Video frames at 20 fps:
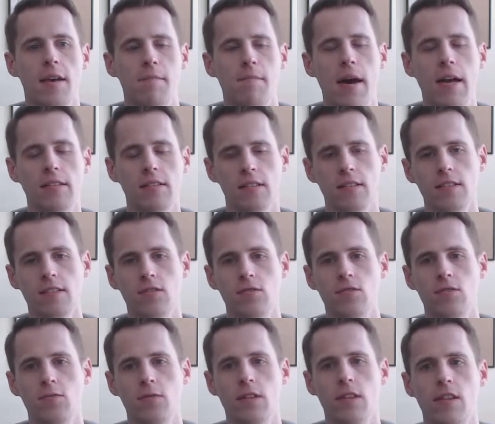Basilisk
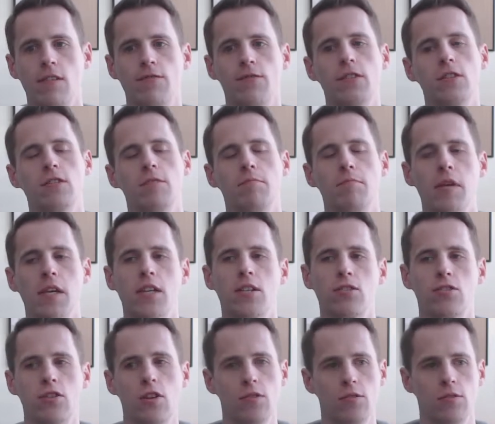was of the first big
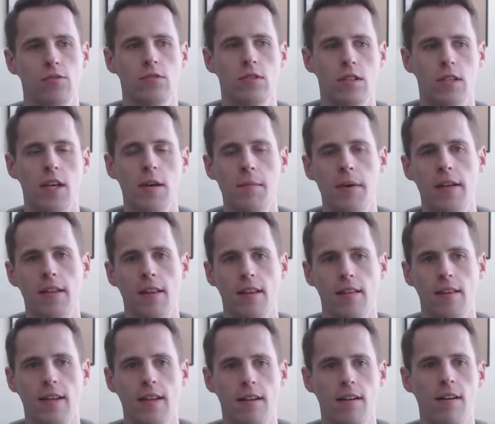shows to come out of the
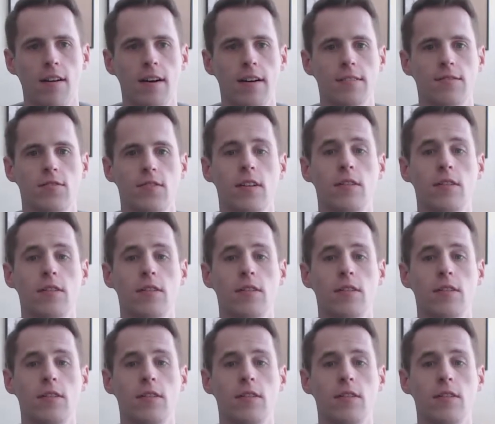late aughts,